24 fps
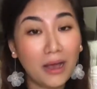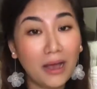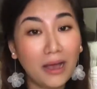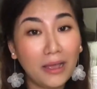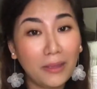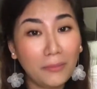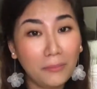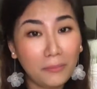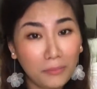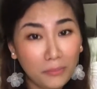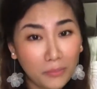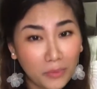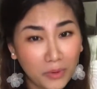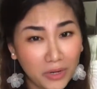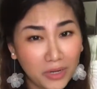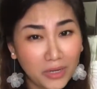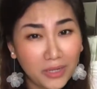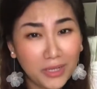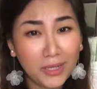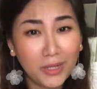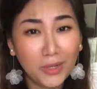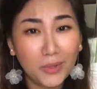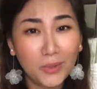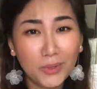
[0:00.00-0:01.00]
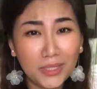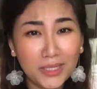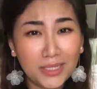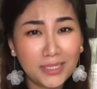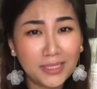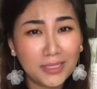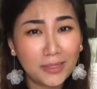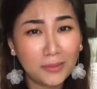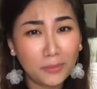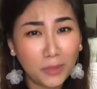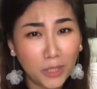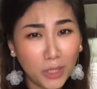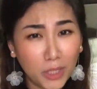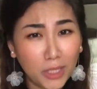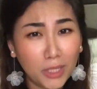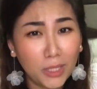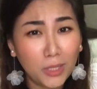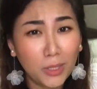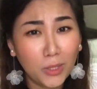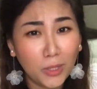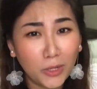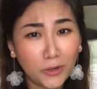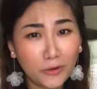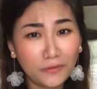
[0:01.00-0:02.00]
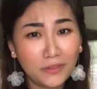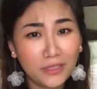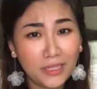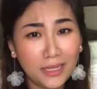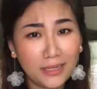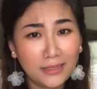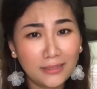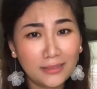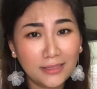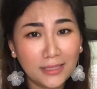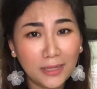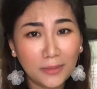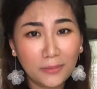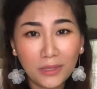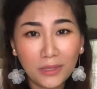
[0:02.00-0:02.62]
I'm pretty clueless about a lot of things.